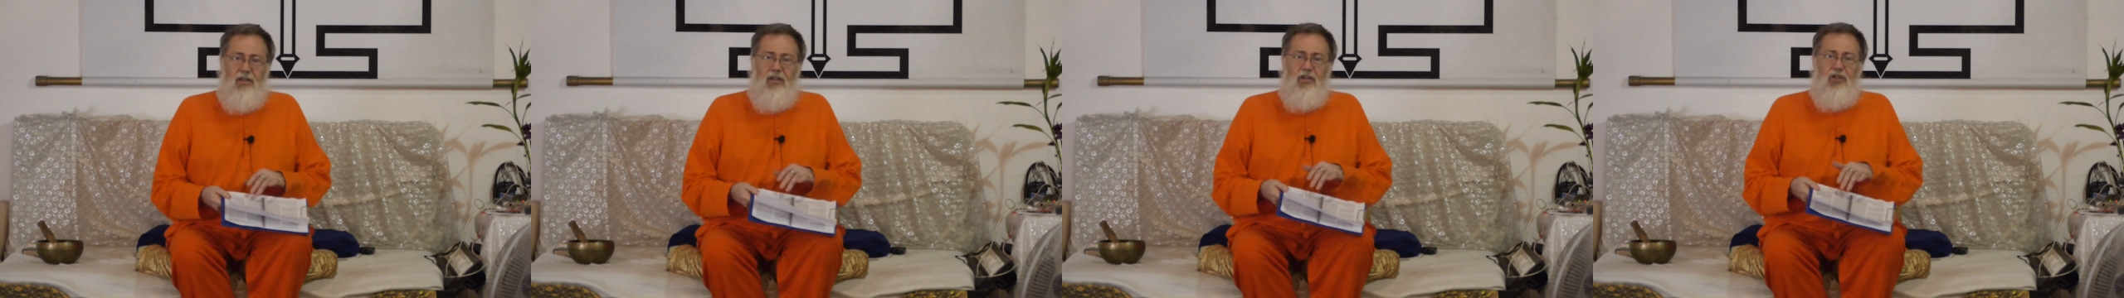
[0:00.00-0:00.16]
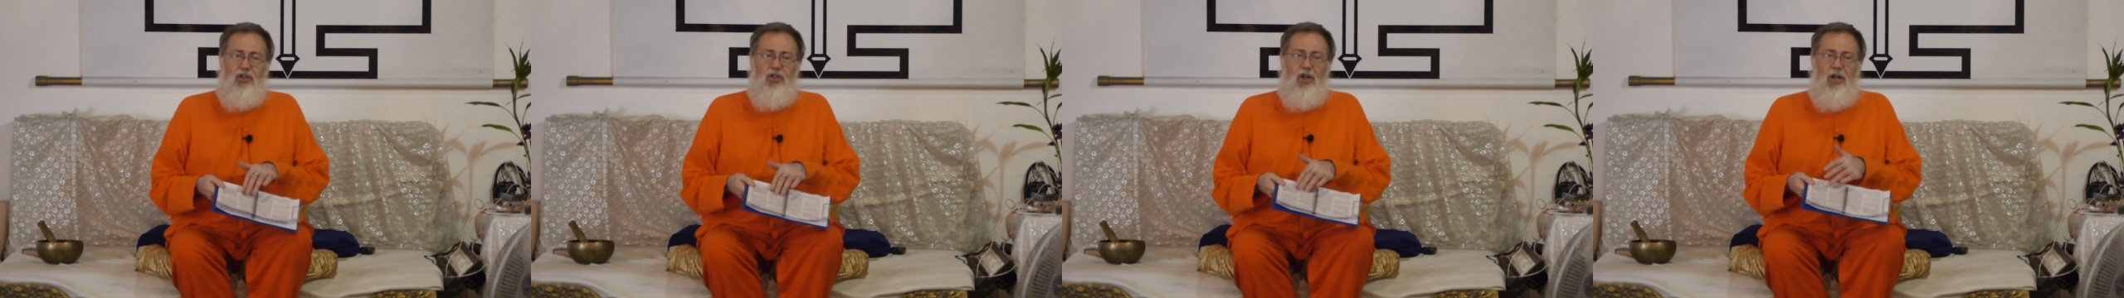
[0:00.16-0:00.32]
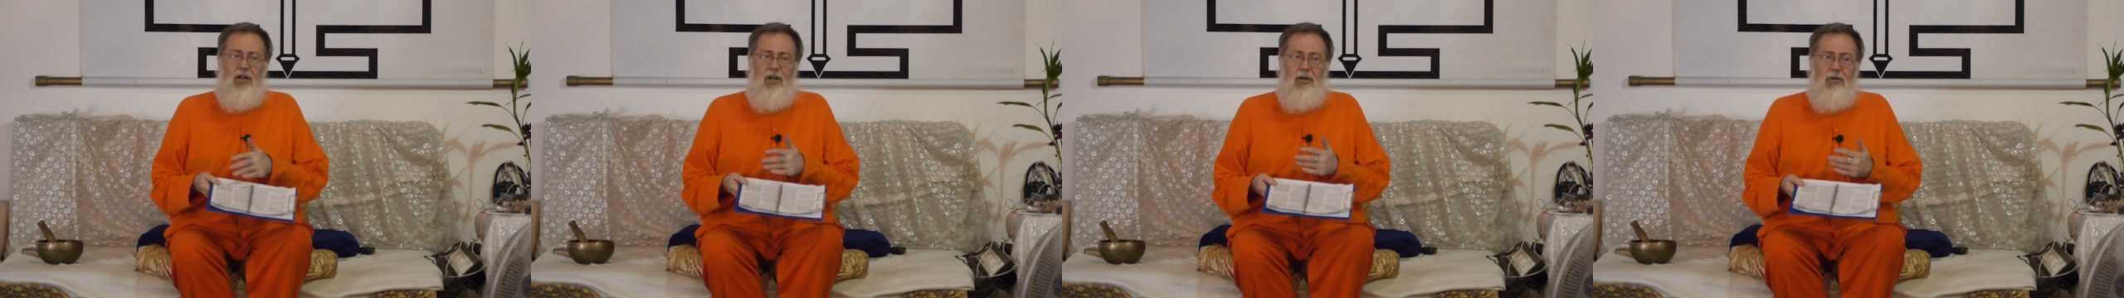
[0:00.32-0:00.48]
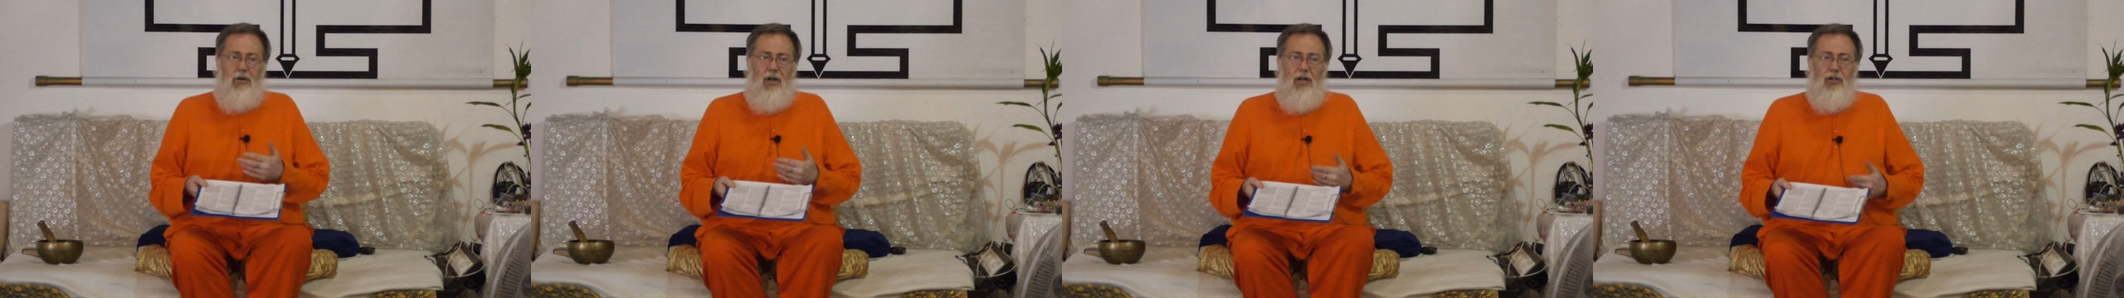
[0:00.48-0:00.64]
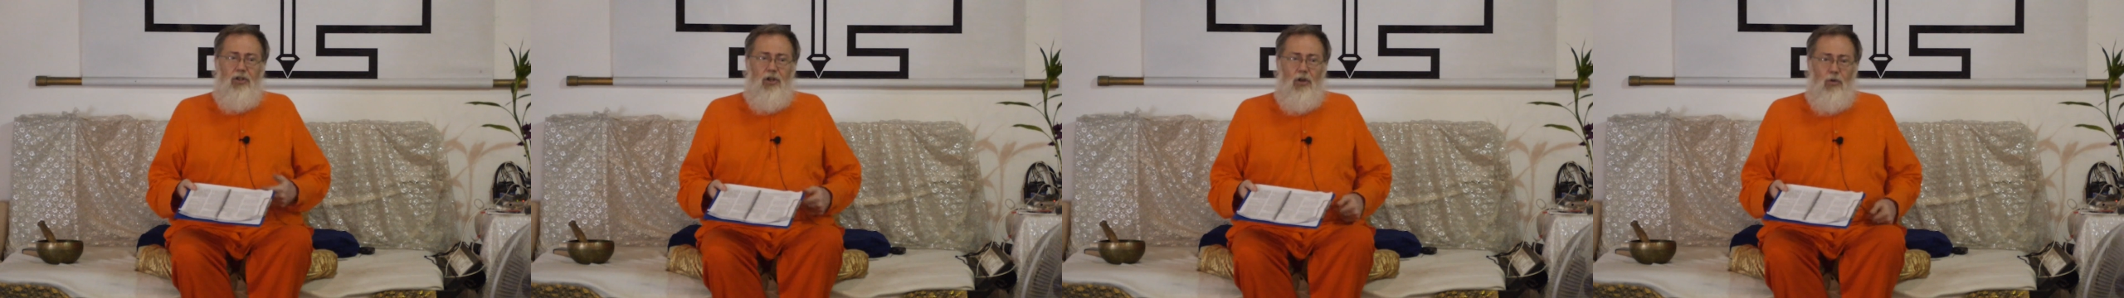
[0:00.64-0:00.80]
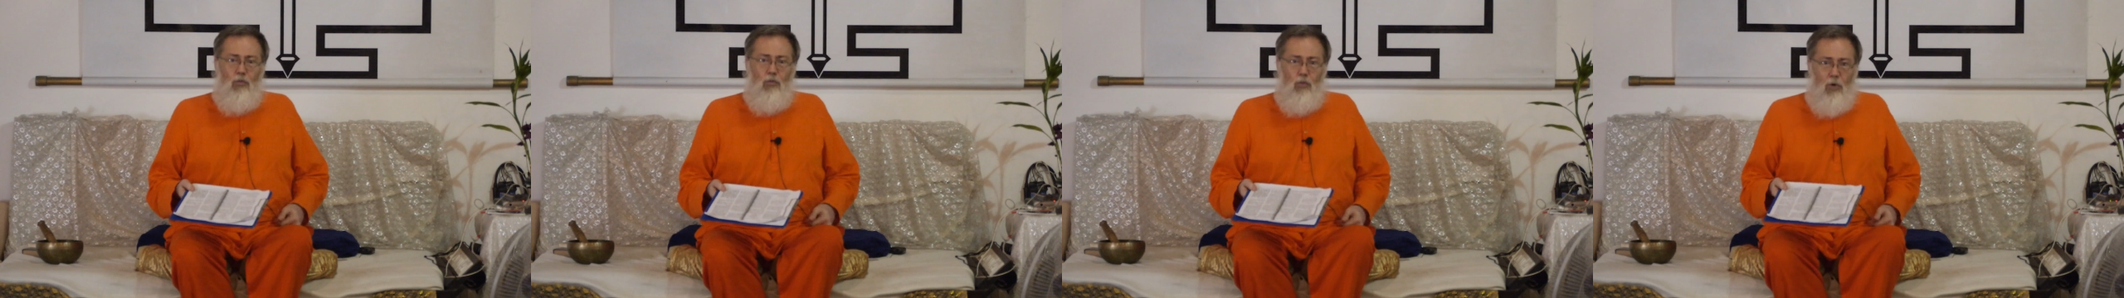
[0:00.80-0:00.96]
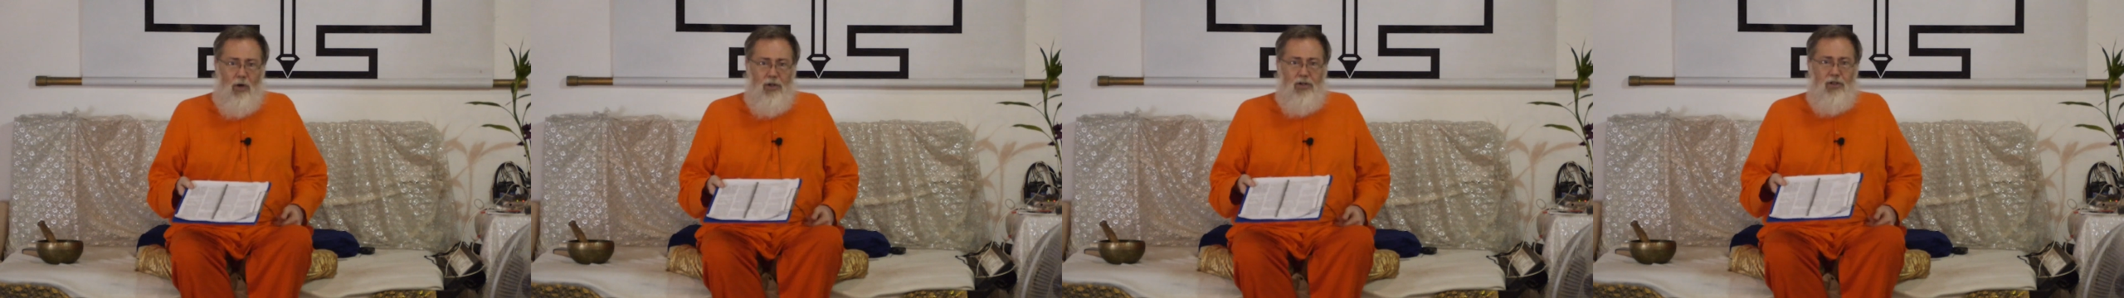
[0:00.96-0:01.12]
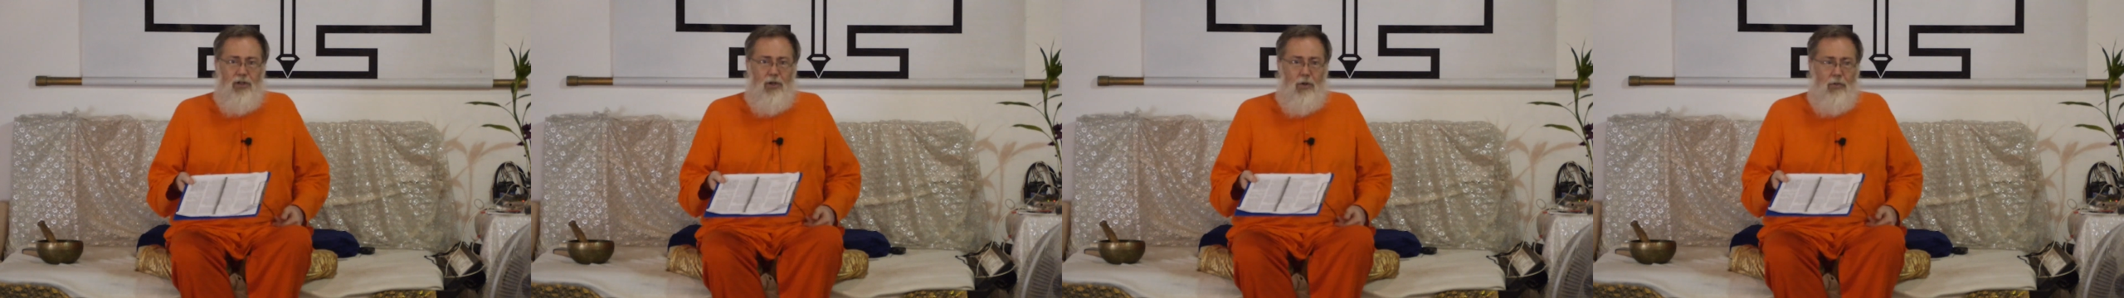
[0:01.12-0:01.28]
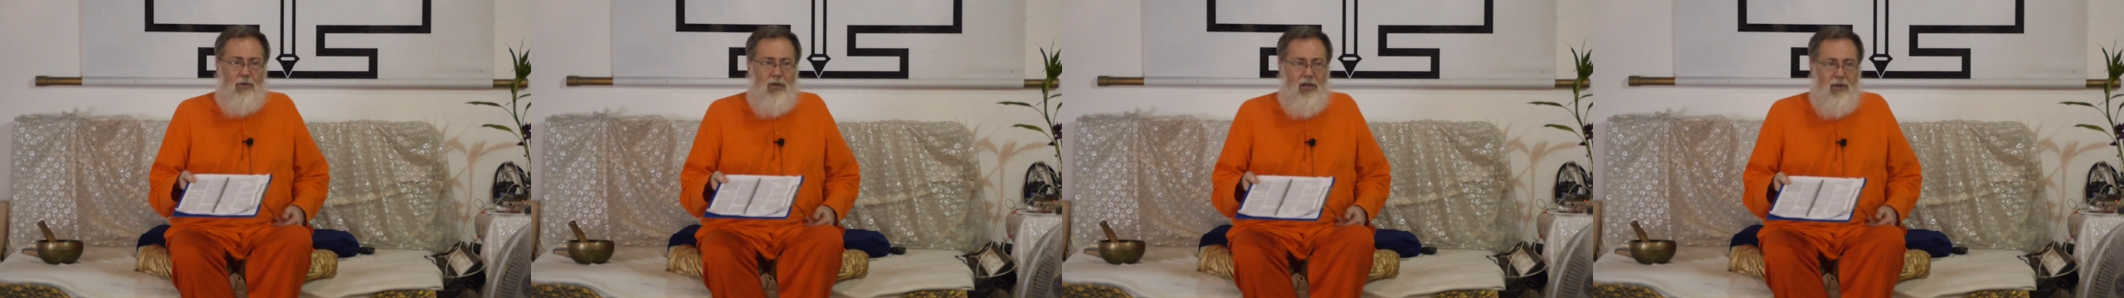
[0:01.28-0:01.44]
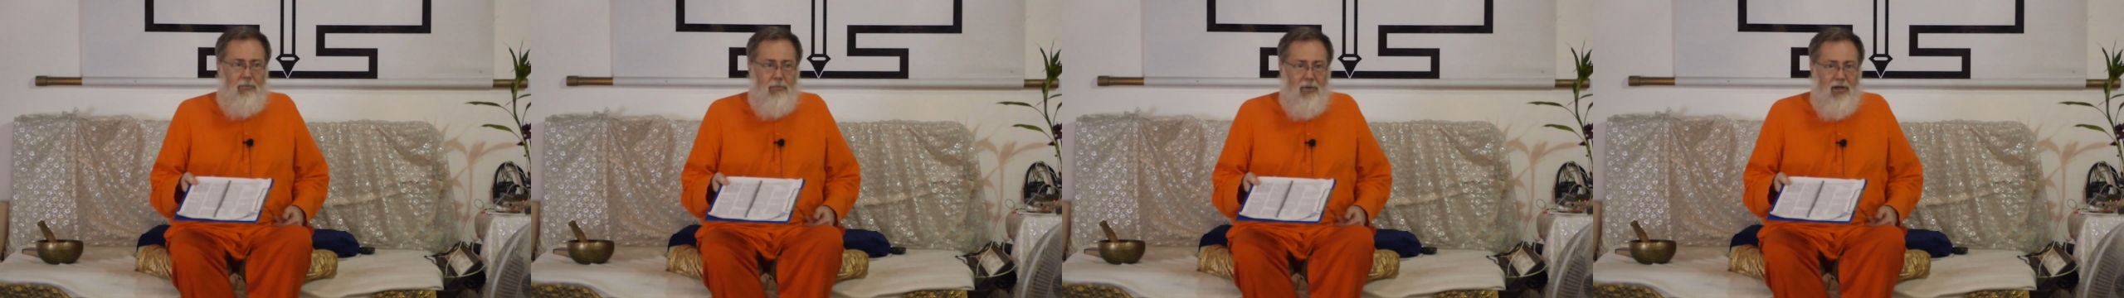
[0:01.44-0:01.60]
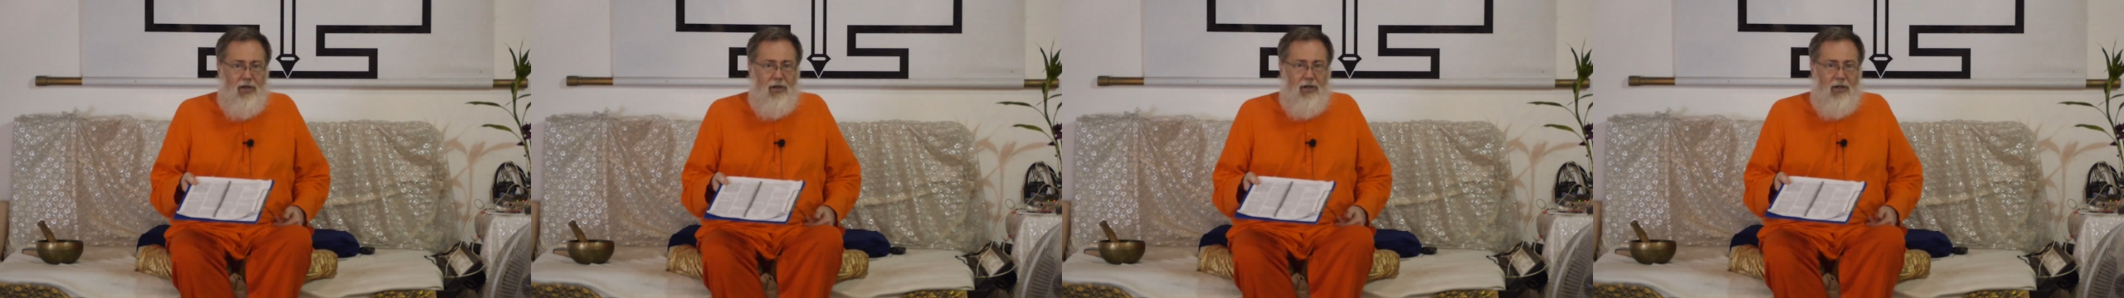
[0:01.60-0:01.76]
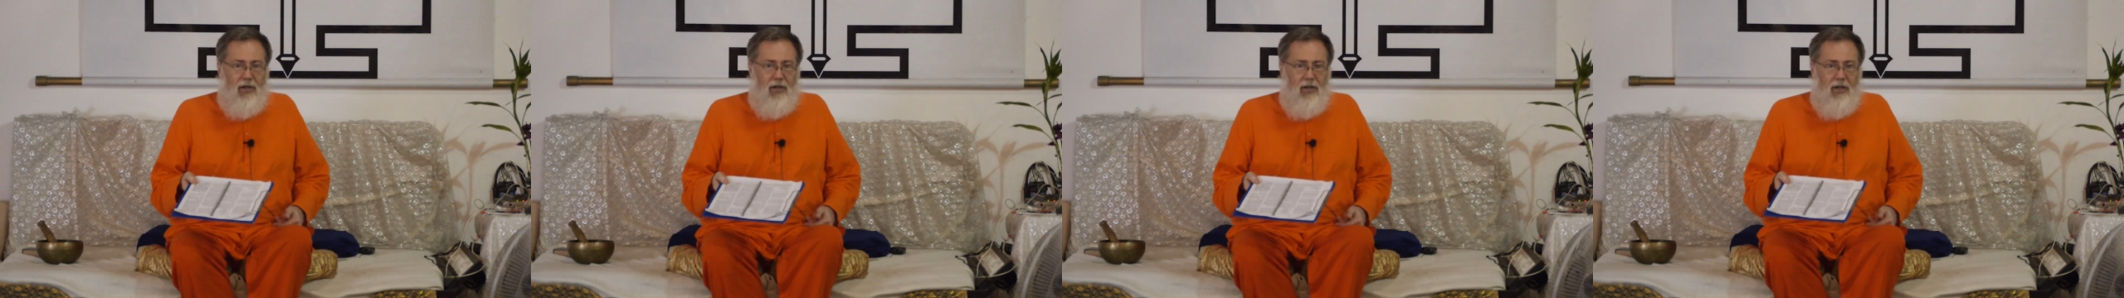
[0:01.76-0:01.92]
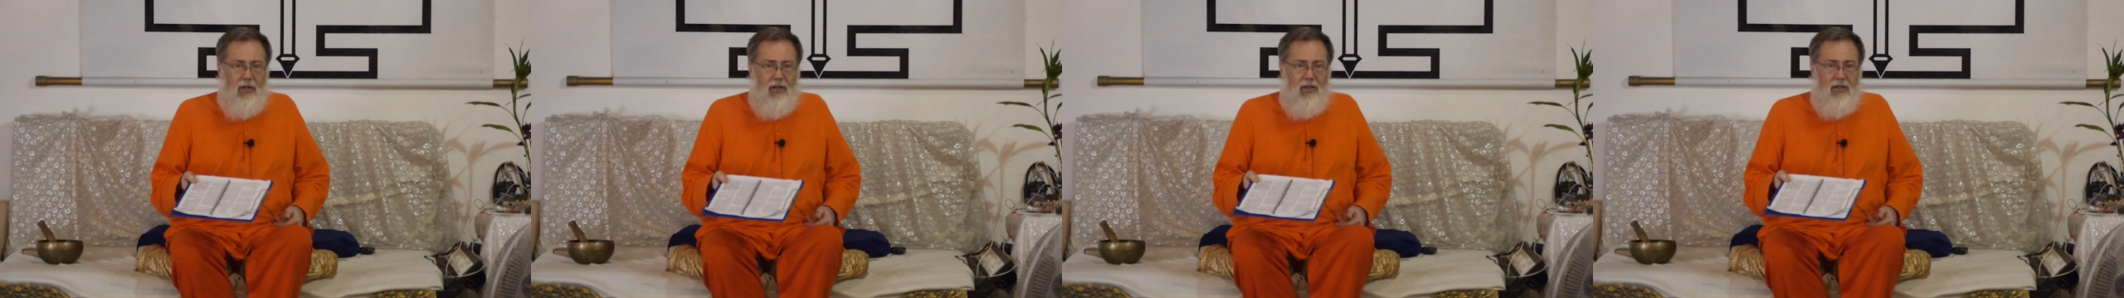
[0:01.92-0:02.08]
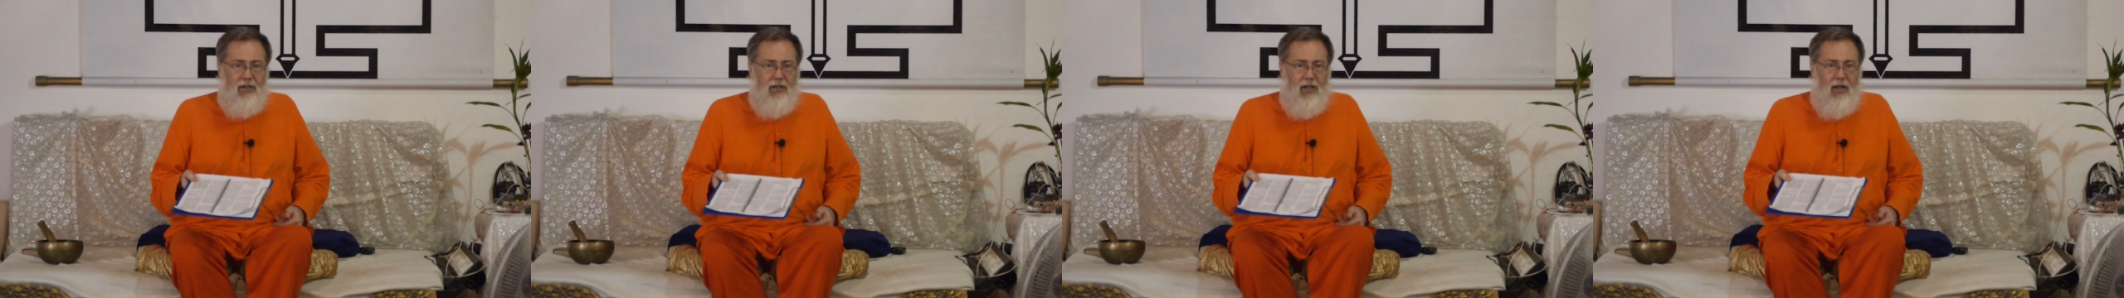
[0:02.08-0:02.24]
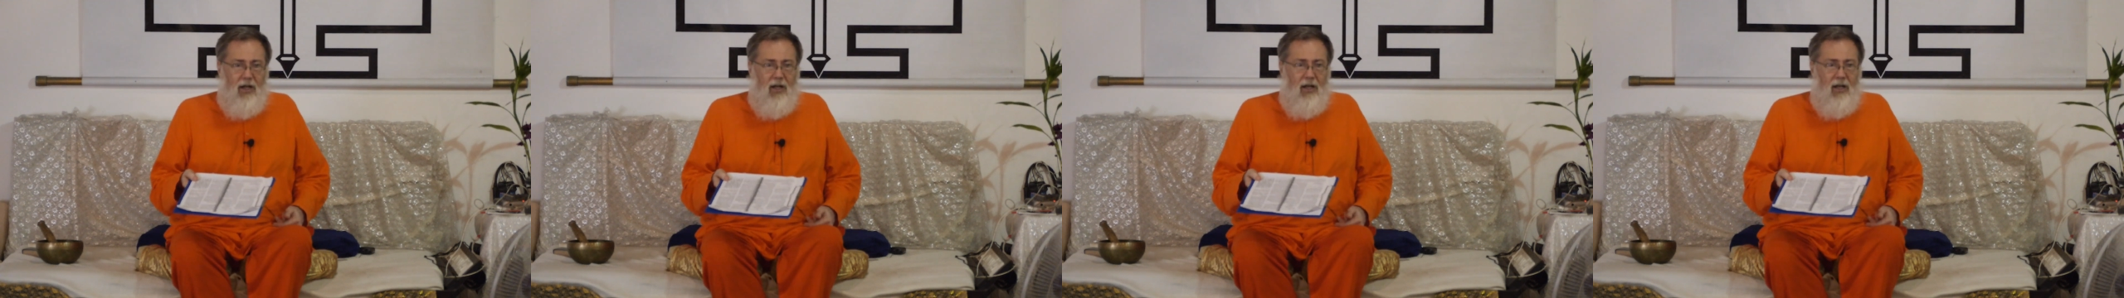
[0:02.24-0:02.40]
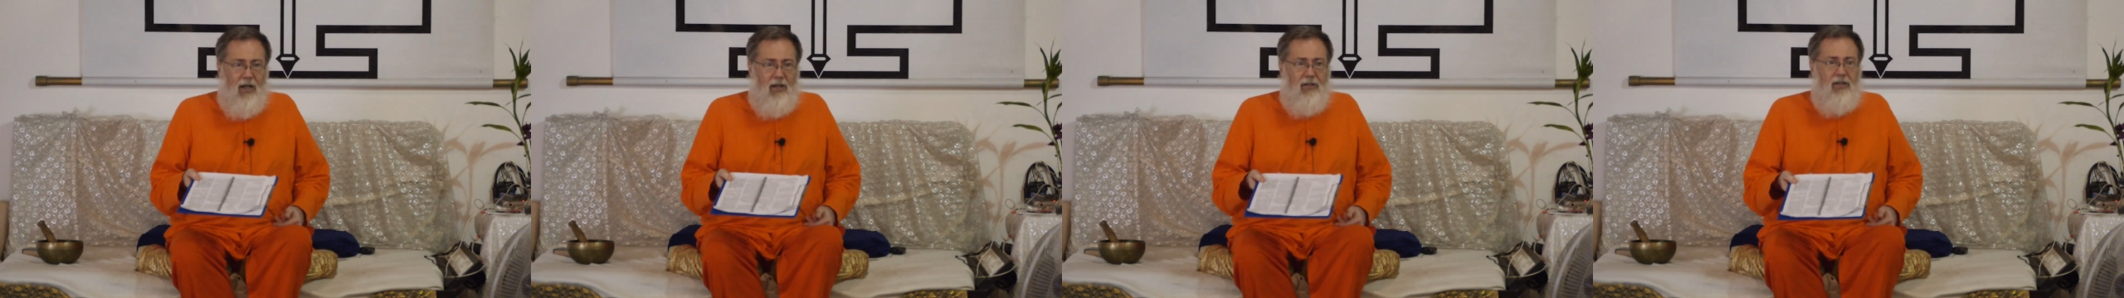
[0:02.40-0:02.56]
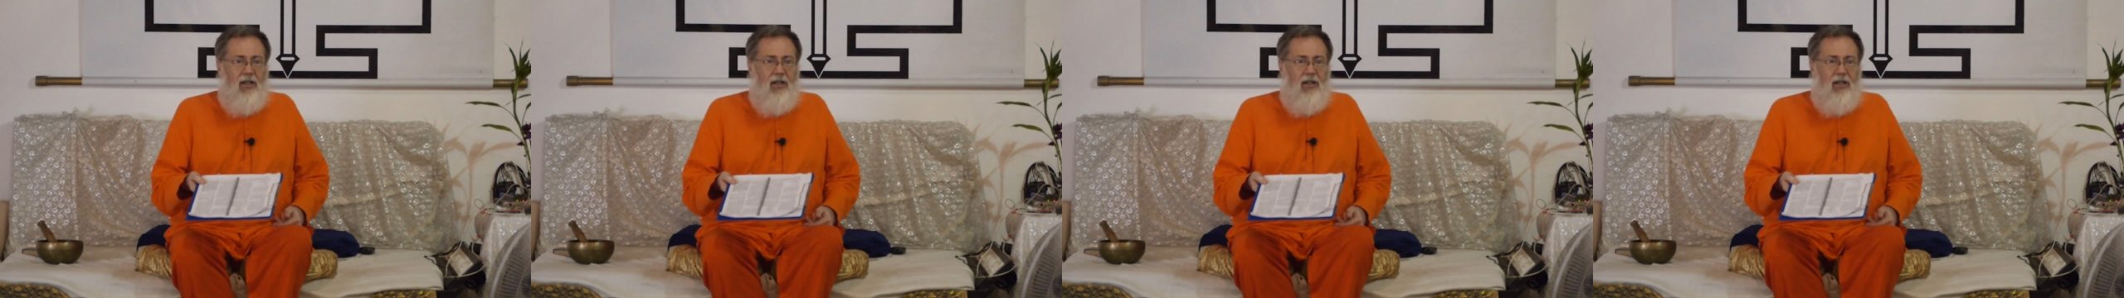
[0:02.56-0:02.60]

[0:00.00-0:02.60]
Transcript: this generation wants only miracles,